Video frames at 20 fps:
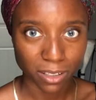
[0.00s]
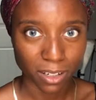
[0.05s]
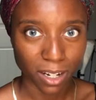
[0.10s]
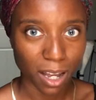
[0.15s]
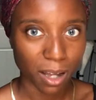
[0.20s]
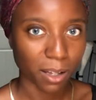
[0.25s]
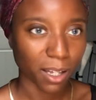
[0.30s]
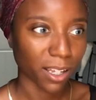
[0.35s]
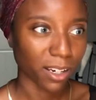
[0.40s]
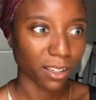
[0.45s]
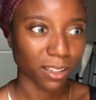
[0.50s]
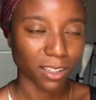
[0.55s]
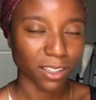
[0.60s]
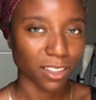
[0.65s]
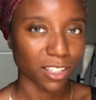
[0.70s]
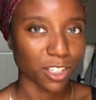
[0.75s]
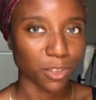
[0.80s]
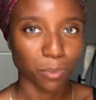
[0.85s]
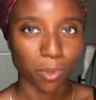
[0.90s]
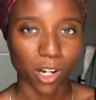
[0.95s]
I didn't get
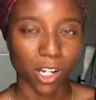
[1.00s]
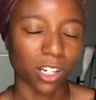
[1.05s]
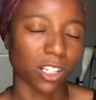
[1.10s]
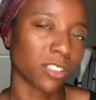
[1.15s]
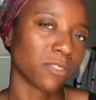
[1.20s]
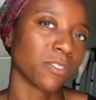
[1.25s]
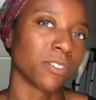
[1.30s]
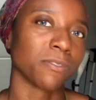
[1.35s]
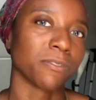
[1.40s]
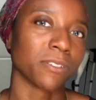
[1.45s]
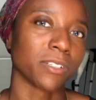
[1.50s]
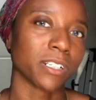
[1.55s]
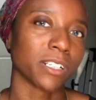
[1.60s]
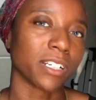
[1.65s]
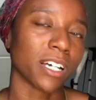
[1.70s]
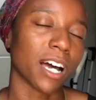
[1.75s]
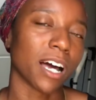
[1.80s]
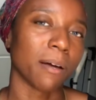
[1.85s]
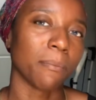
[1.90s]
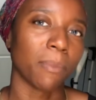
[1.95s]
these products for free.
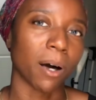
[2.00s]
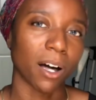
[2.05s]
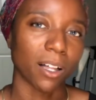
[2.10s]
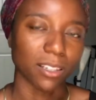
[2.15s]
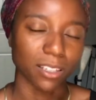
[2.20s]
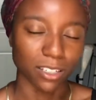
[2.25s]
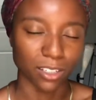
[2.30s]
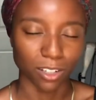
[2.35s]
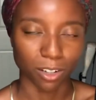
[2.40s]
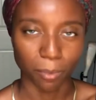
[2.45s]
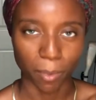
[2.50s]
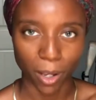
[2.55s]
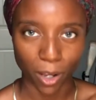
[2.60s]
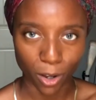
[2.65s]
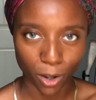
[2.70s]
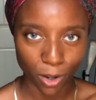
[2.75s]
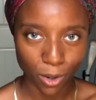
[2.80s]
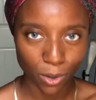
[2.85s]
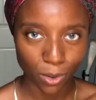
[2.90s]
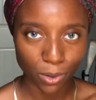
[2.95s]
I bought these on my
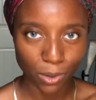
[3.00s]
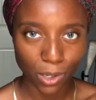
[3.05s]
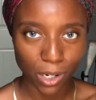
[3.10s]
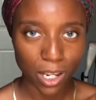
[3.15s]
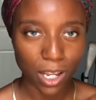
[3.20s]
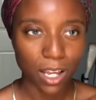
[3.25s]
own,